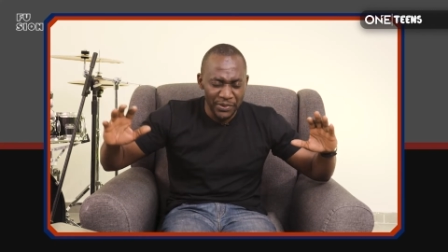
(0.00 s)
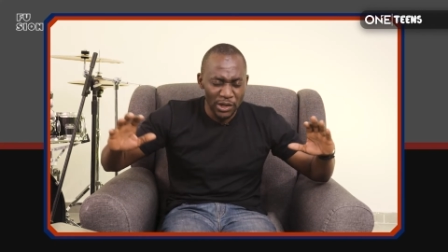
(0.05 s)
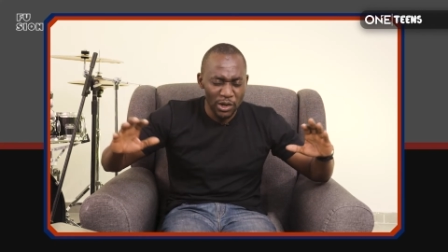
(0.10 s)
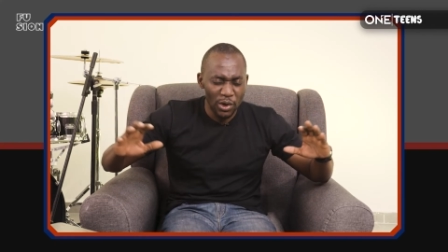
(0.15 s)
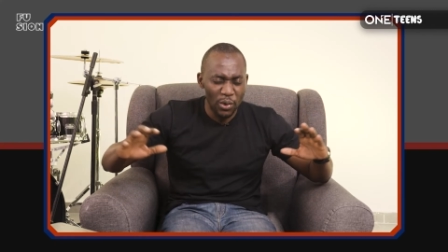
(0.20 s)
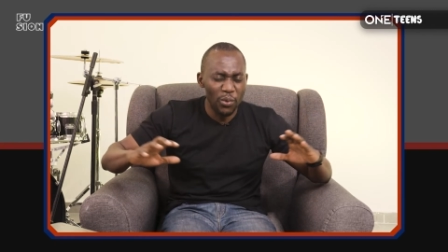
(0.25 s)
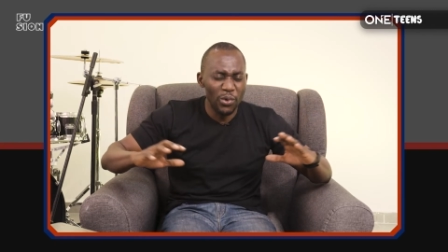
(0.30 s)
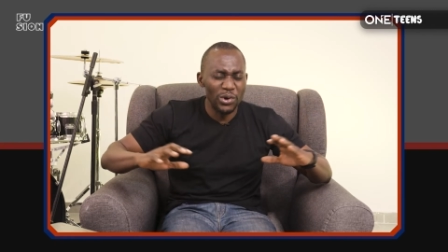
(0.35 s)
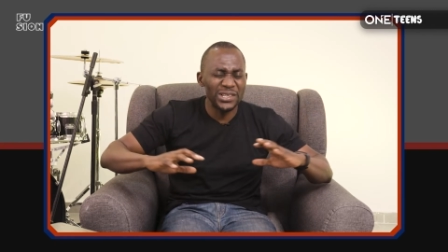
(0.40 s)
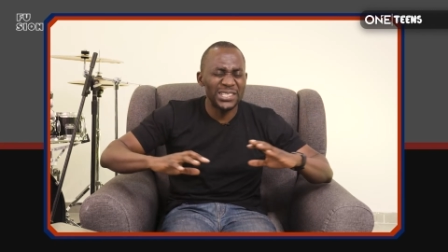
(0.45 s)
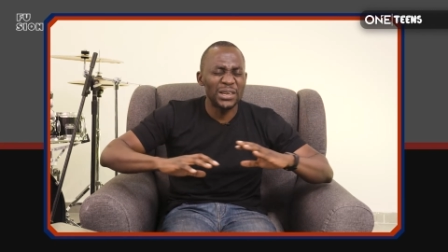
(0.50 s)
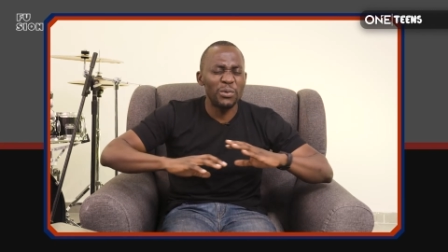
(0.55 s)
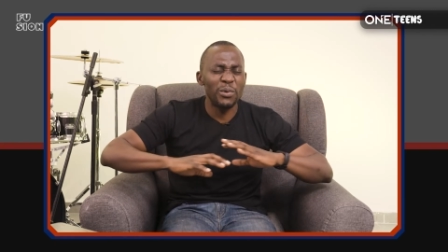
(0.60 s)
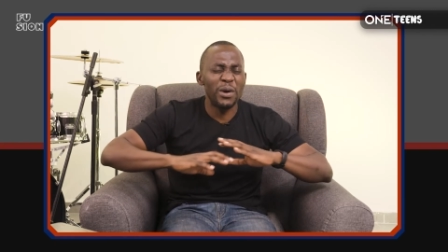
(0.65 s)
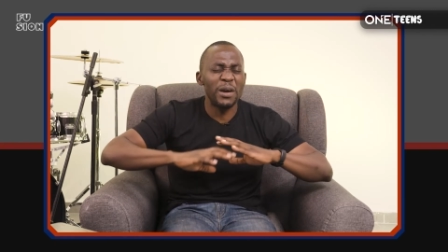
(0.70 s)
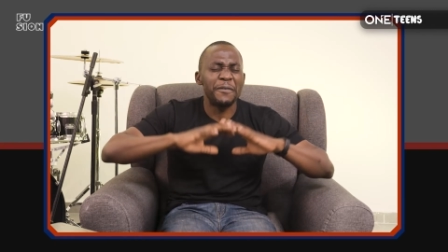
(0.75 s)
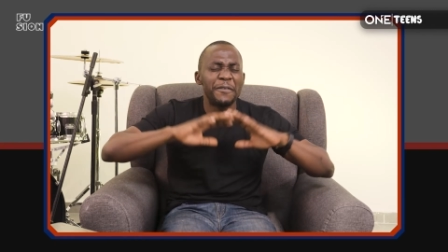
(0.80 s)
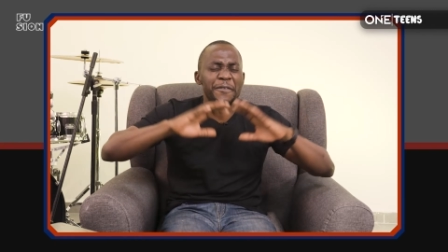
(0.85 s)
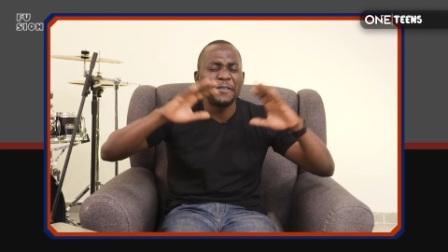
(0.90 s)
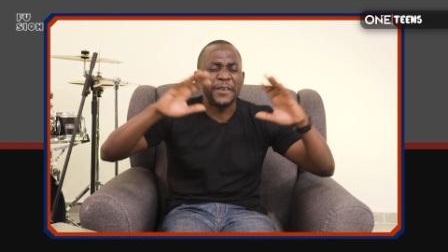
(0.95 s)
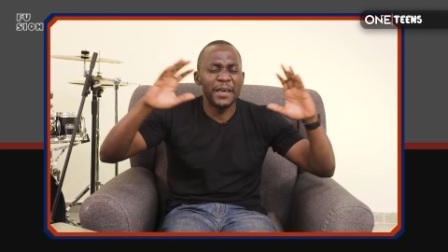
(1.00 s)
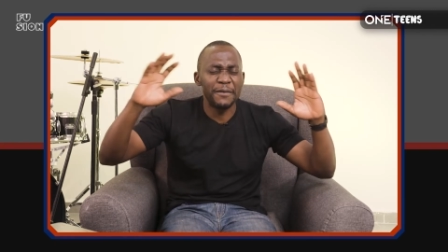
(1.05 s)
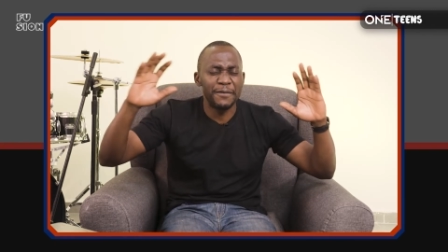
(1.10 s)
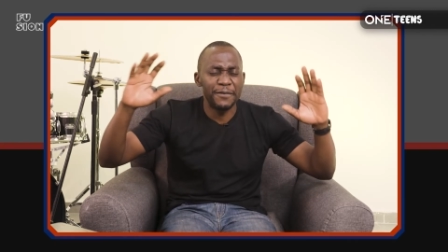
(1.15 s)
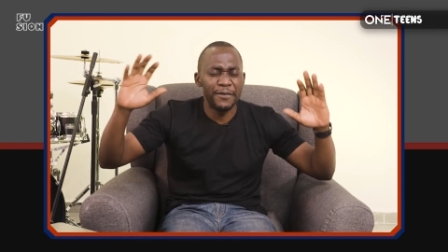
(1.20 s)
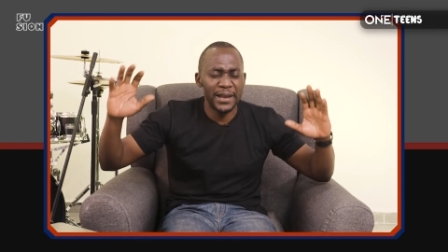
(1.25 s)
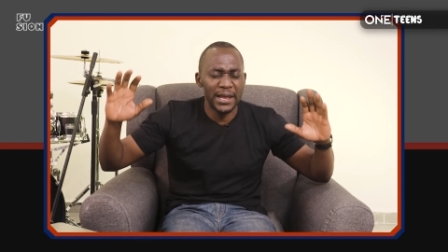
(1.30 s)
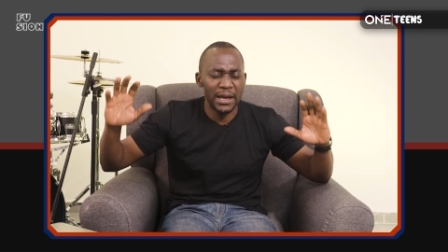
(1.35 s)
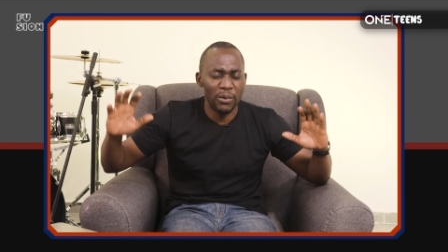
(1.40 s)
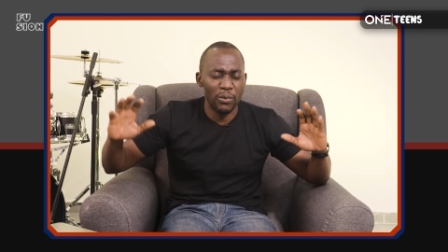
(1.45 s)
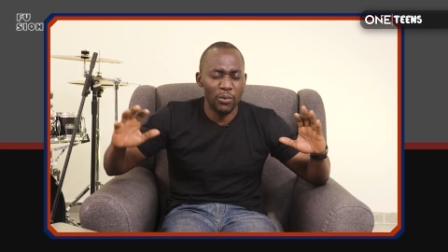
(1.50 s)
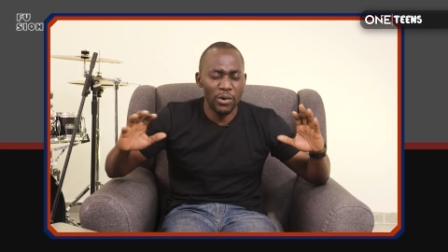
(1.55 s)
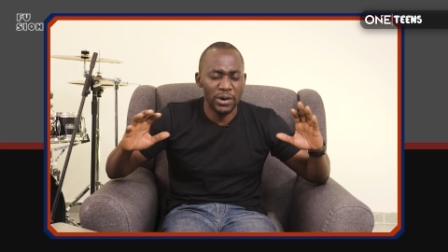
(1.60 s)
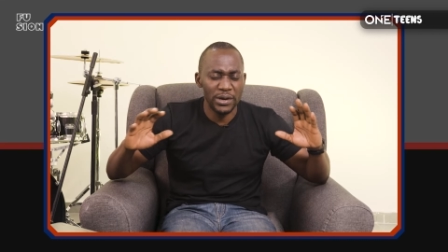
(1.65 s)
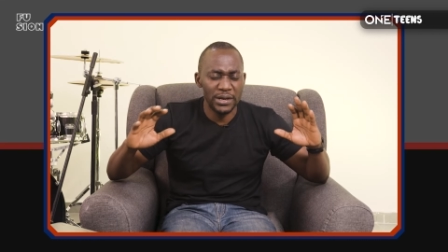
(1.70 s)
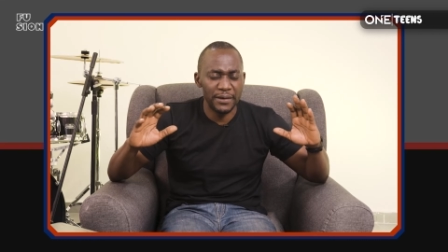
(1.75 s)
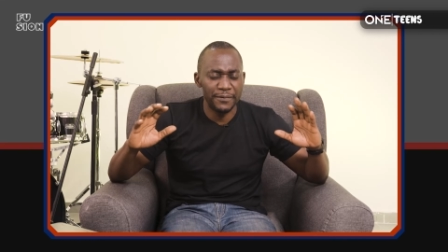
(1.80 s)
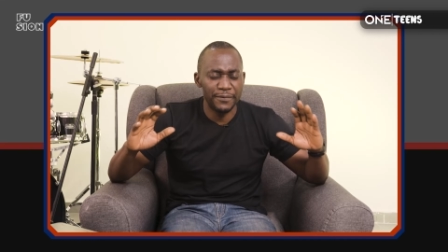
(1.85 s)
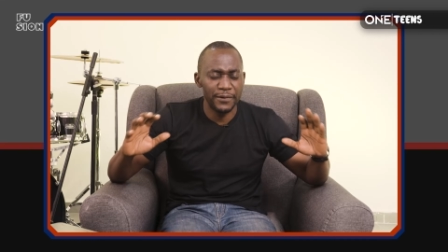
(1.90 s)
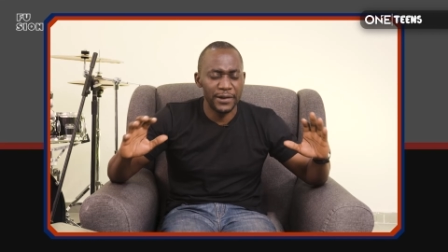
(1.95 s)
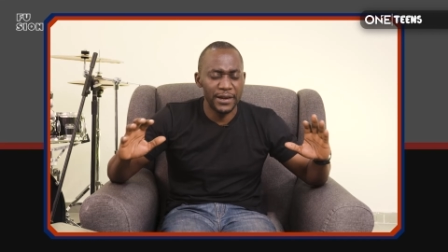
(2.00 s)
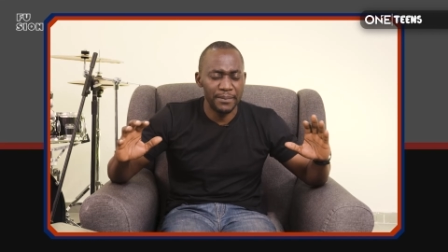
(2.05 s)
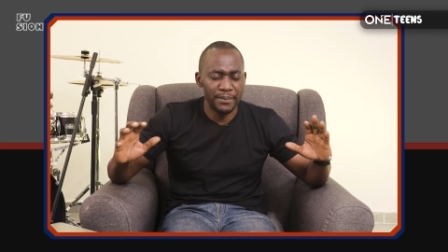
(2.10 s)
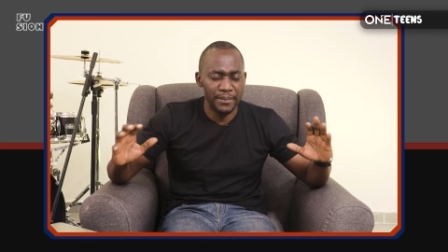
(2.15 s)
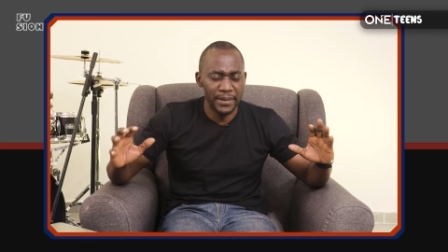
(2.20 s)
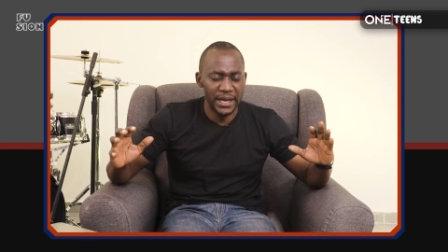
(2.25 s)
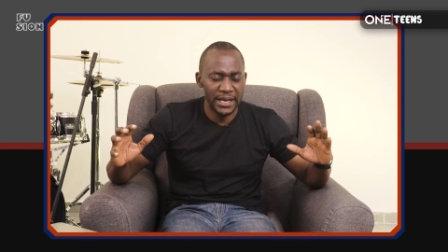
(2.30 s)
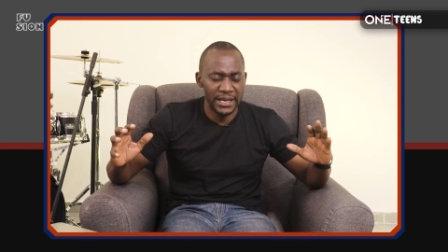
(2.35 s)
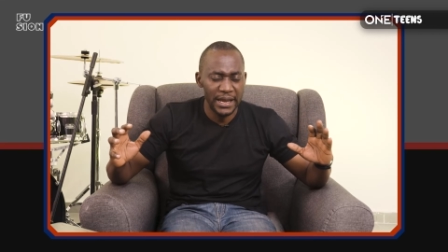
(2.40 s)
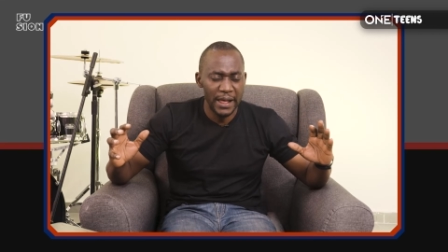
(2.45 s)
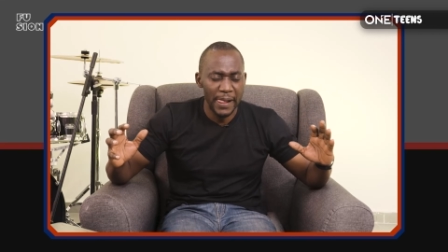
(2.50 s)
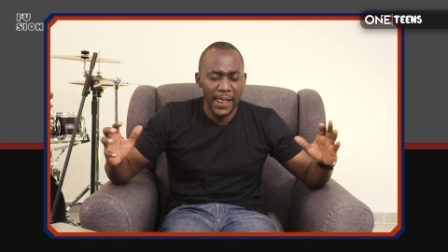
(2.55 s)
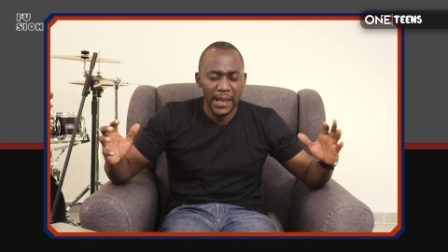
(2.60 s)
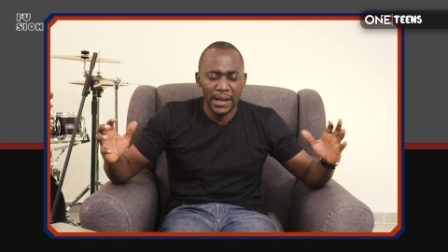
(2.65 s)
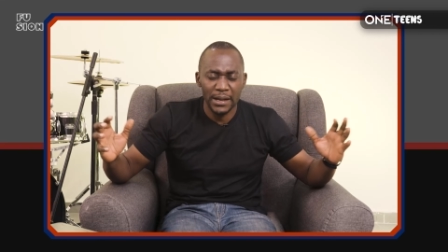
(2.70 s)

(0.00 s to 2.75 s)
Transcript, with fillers: Your word say we are fearfully and wonderfully made.